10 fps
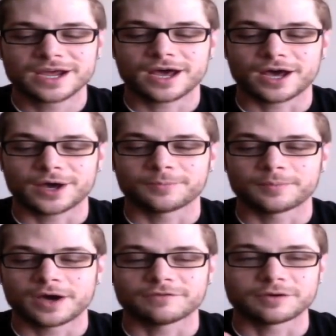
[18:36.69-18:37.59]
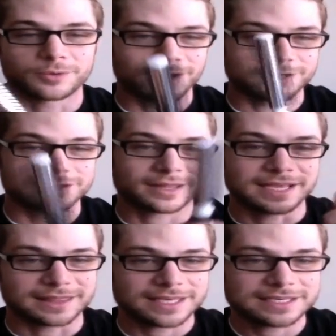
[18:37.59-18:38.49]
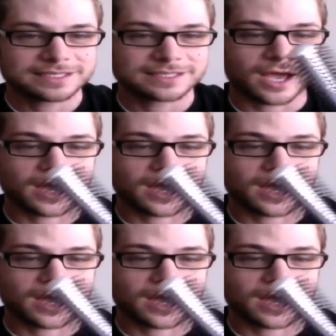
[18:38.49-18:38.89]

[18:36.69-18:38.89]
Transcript: of a brush like this.